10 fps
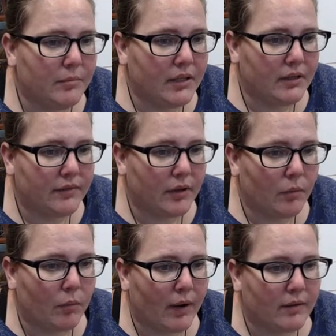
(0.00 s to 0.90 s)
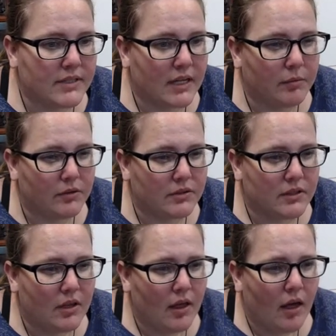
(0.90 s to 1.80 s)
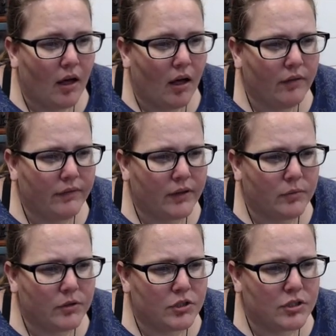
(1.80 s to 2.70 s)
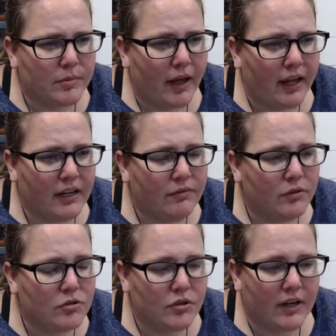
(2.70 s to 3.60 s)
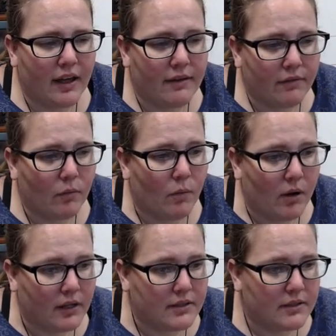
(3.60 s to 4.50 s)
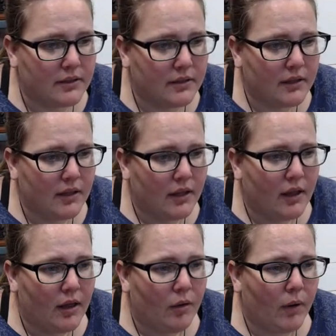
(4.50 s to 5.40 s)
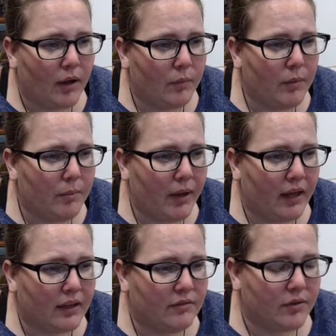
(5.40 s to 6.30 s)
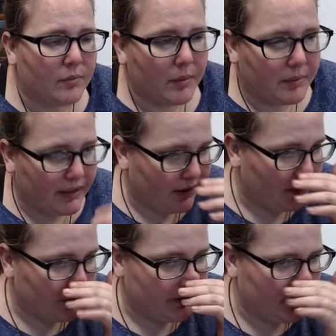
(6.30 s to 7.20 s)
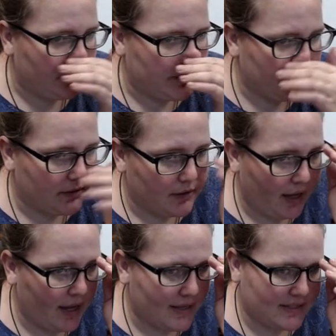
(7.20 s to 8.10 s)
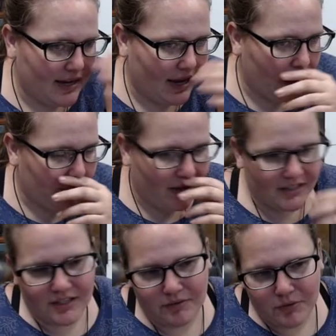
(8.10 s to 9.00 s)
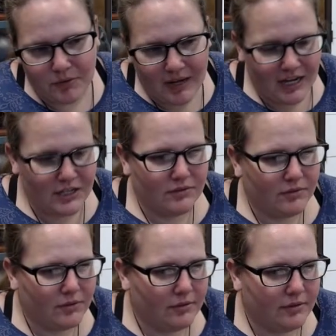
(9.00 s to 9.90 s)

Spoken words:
of it were round tables, all filled with just about any food you could ever want. I went back and filled my plate a couple times. I had steak, Mexican food, Asian food,